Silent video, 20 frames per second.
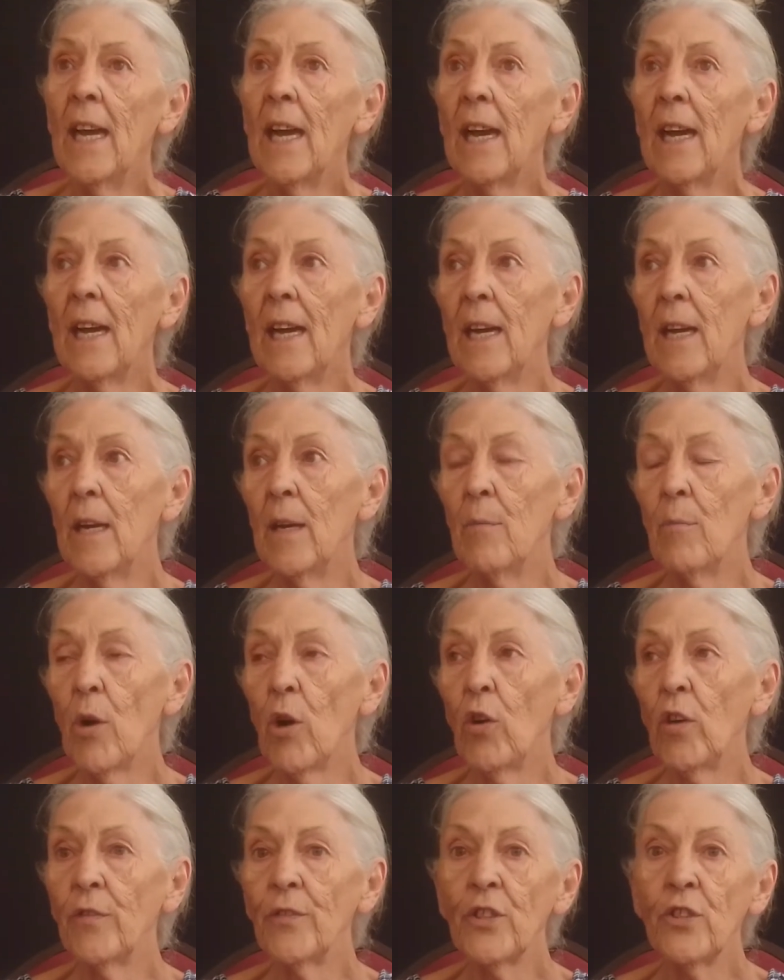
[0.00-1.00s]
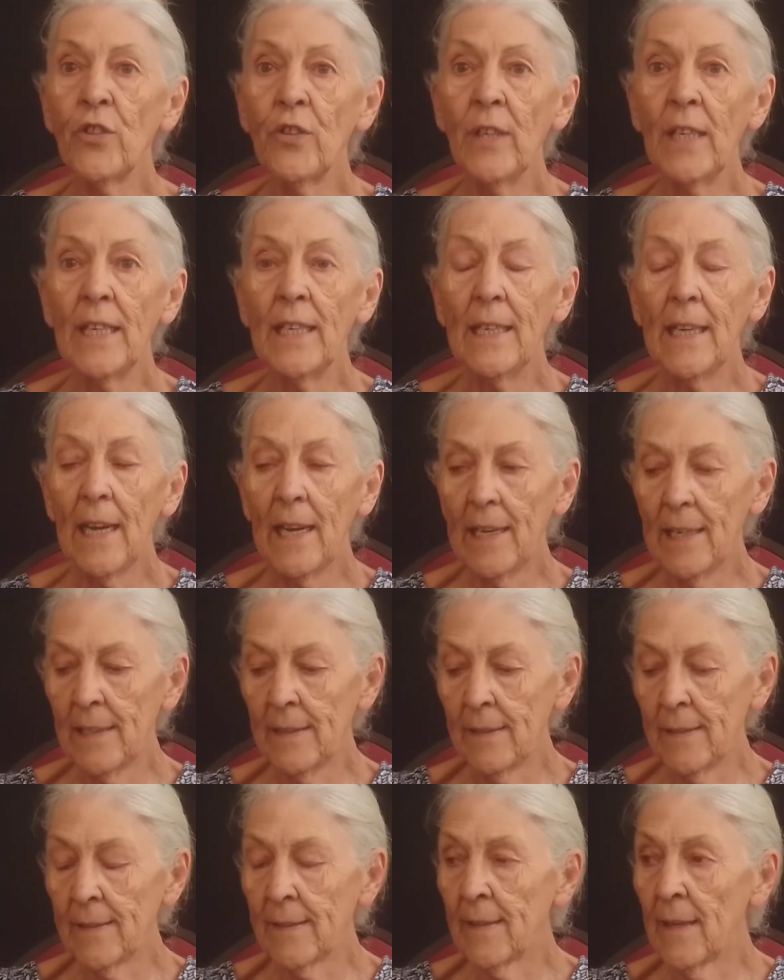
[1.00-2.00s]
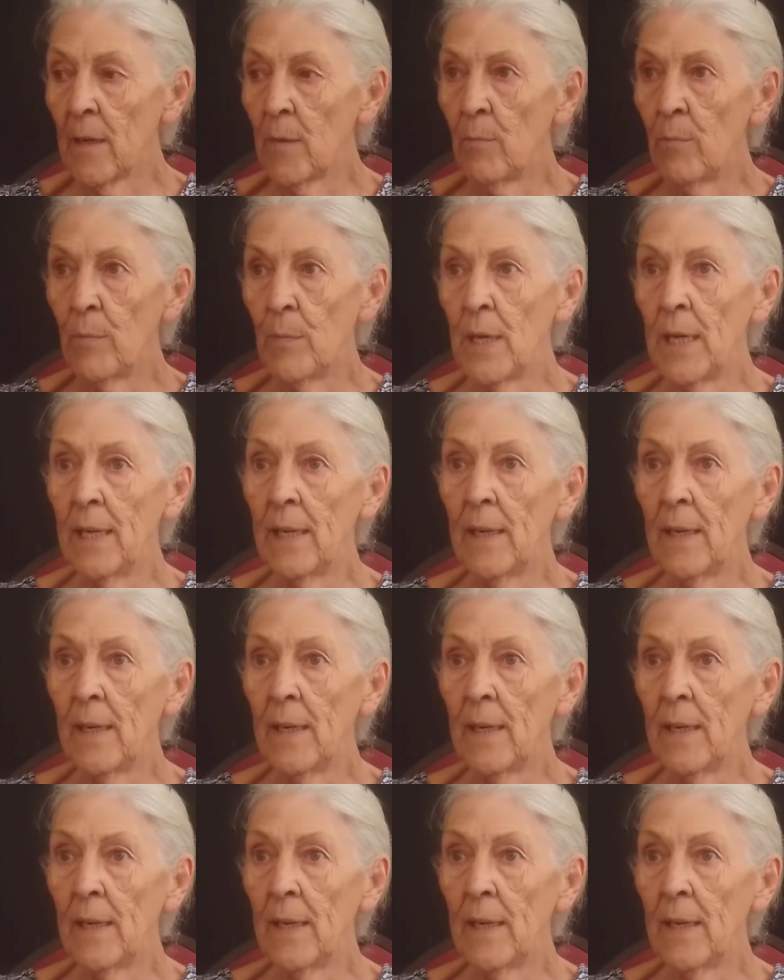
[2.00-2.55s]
after he had some